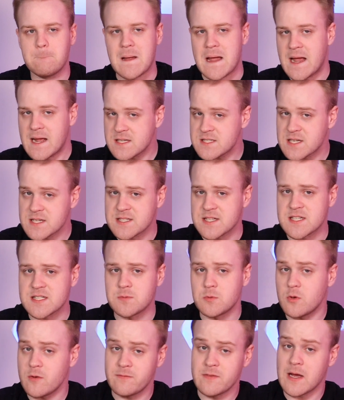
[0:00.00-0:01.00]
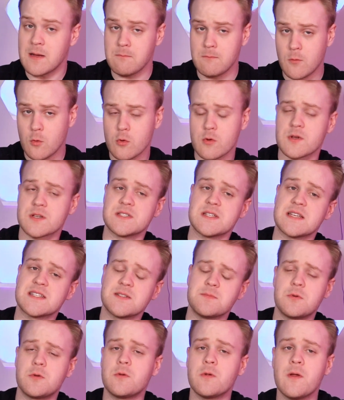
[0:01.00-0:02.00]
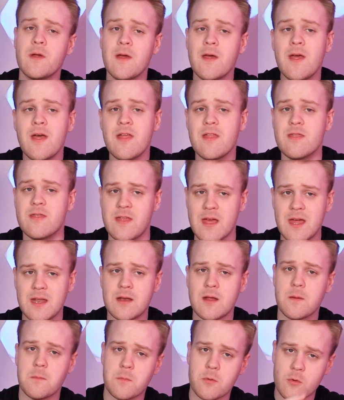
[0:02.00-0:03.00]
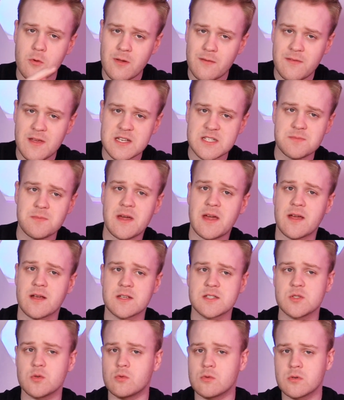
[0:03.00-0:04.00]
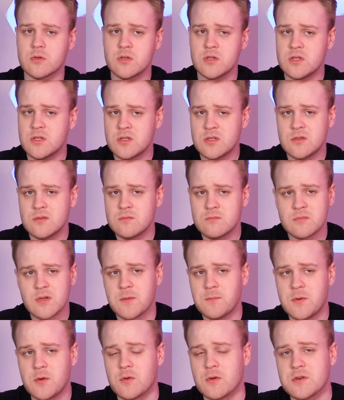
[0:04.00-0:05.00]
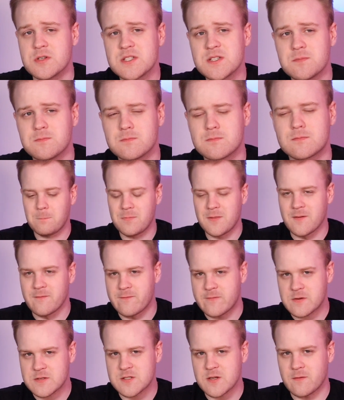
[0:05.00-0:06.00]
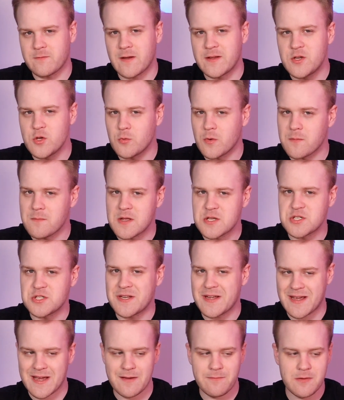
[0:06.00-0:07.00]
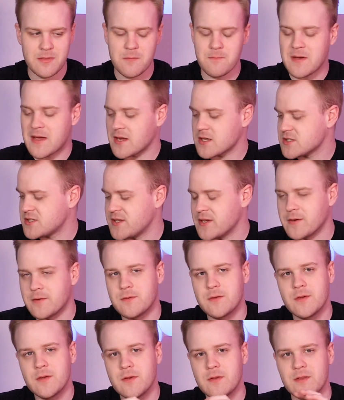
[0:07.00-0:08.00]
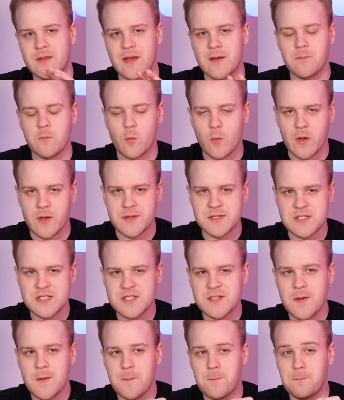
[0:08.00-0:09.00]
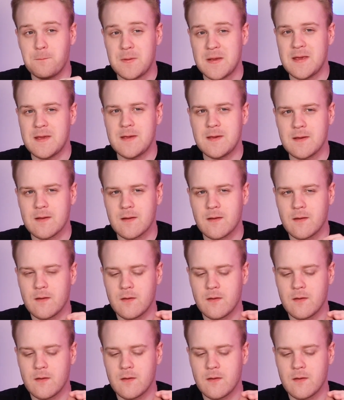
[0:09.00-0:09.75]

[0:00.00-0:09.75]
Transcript: as accessible, if not more accessible, than previous Macs or computers? First off, I do want to mention having the Macs now, the M1s, being